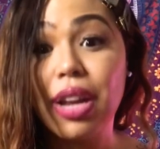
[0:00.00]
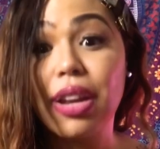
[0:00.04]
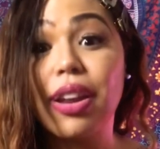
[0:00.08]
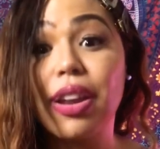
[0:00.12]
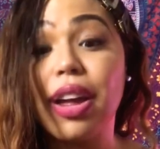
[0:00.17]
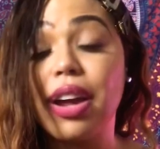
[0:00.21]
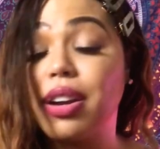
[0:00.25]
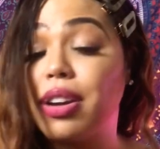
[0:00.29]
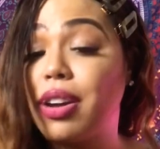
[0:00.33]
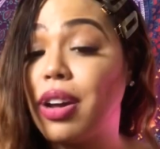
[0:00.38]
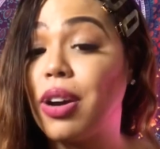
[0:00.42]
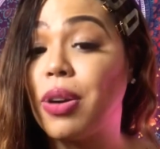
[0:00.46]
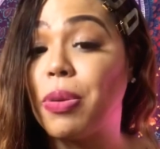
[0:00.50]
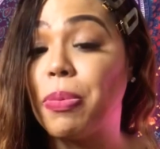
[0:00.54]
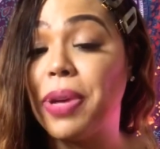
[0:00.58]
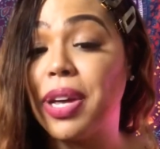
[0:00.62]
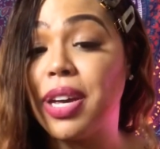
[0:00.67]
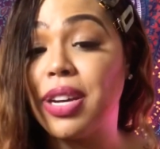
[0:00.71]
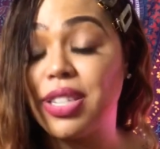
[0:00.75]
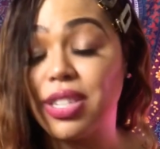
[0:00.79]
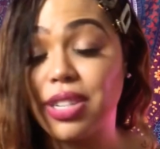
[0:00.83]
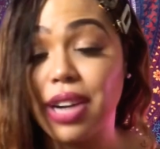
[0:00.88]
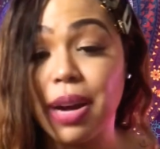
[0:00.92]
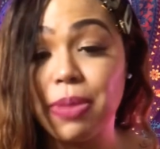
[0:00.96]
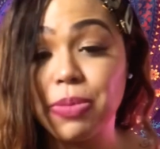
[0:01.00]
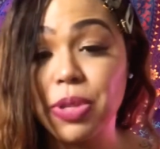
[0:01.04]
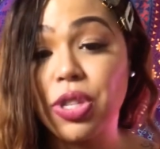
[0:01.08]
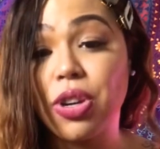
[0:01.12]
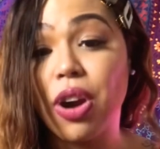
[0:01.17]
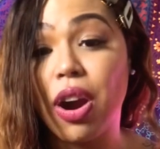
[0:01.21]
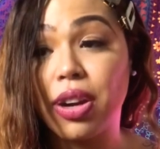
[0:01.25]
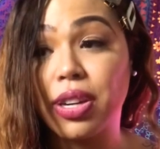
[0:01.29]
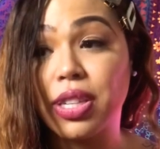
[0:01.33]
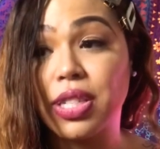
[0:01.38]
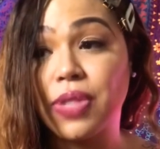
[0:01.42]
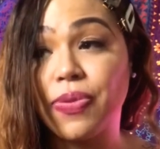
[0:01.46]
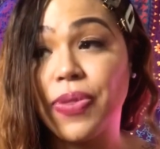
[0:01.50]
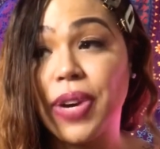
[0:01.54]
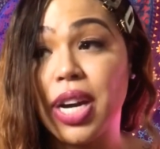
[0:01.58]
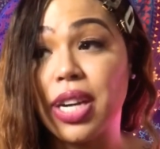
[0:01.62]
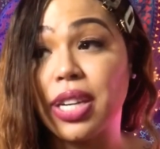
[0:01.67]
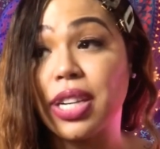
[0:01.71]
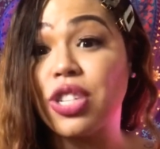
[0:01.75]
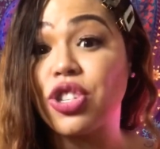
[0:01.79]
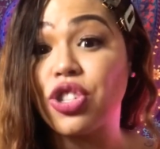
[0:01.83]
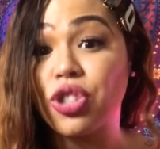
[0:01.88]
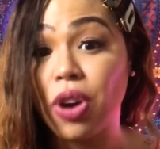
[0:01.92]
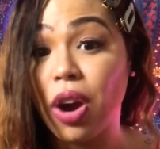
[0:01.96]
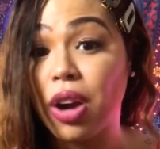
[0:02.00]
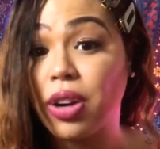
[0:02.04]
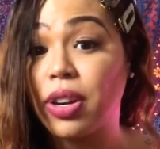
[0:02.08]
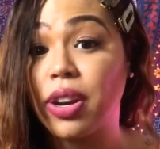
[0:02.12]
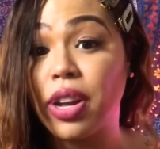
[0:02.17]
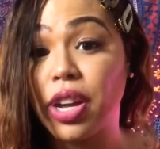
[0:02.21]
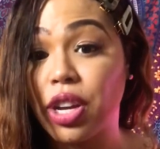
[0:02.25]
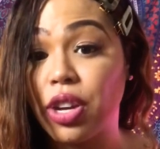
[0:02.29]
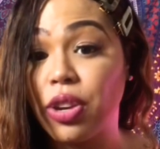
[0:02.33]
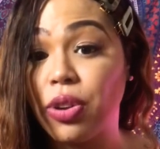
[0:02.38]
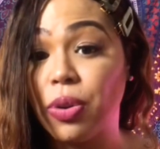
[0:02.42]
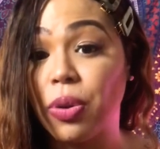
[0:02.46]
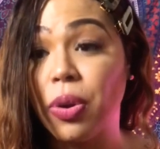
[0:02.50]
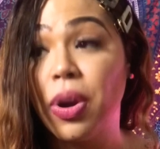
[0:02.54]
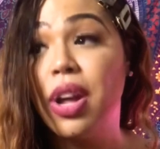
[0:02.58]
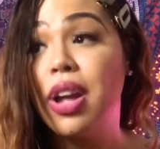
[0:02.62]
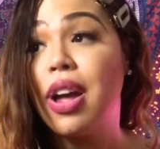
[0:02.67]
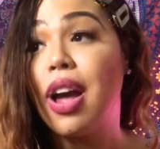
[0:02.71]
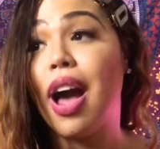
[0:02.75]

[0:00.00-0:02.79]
Like, no, bitch. I'm strong as fuck and stronger than you.